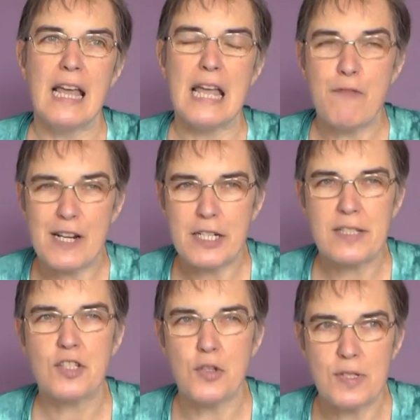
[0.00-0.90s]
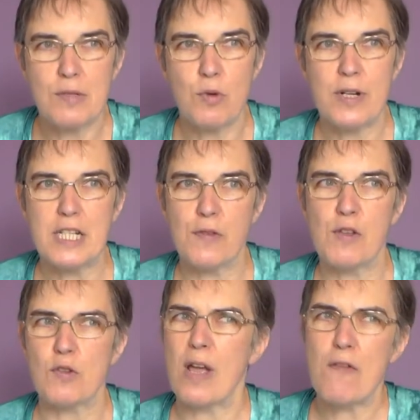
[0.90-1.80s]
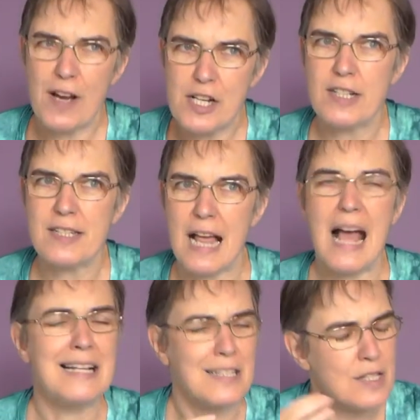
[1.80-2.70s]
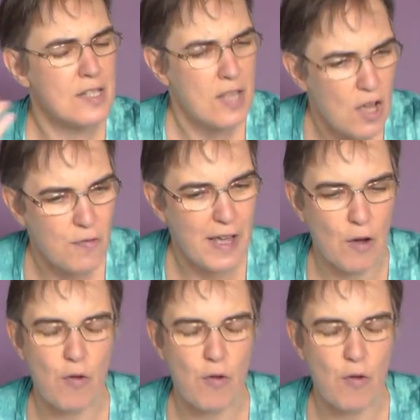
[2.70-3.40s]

if I just do some more interviews, or if I just add a survey,